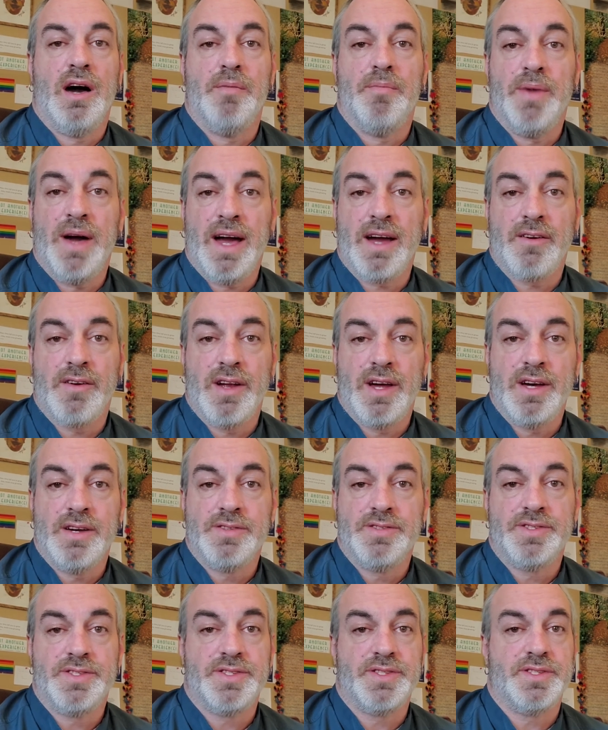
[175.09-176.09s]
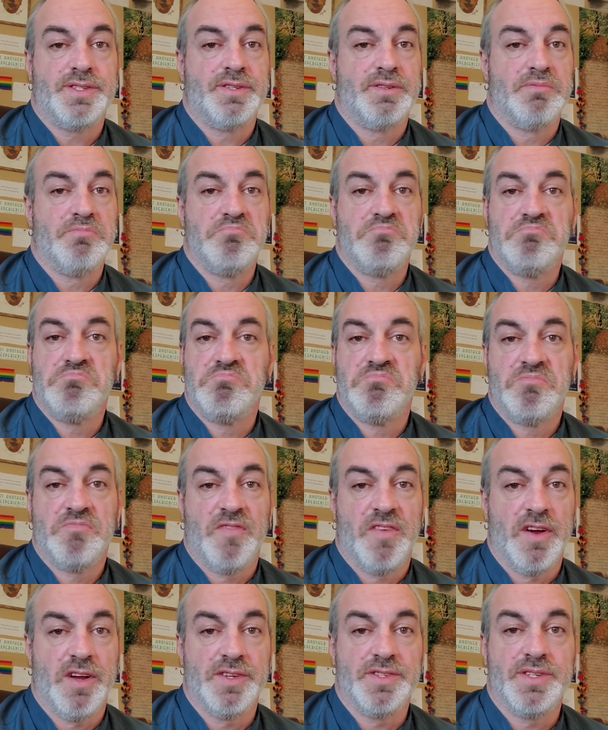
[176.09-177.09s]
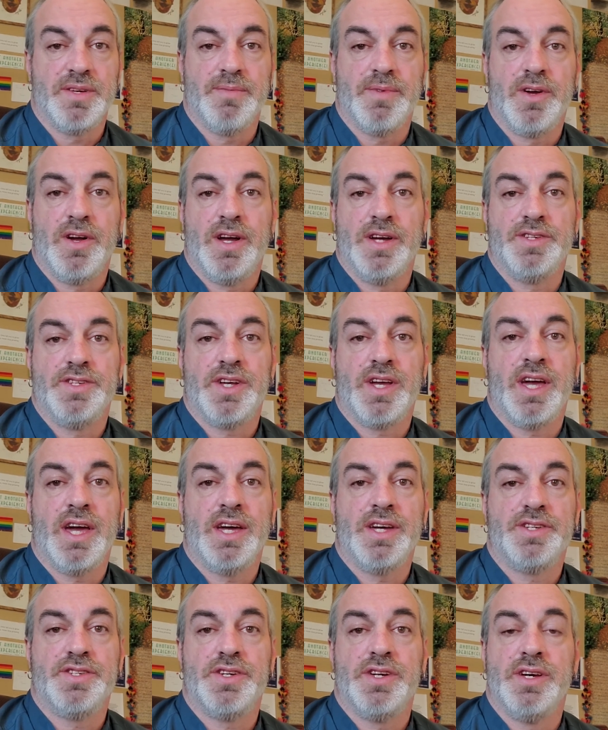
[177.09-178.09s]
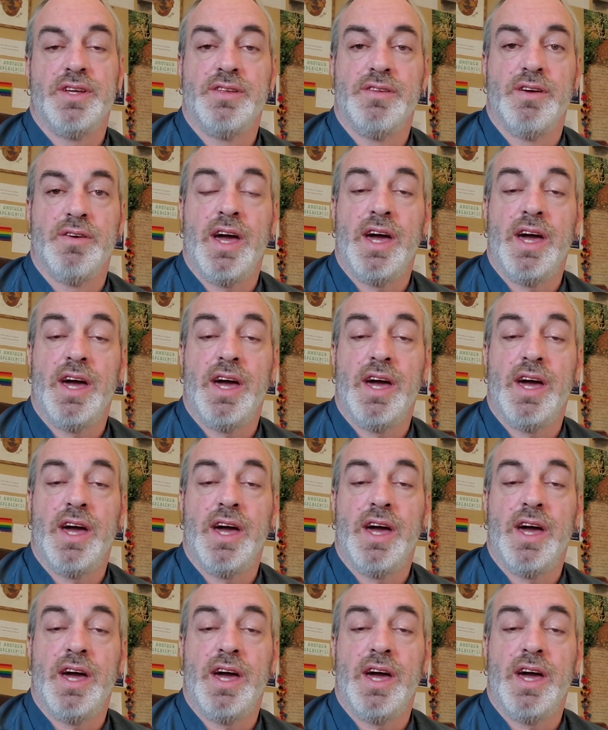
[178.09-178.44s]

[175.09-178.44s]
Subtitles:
backgrounds, very similar education,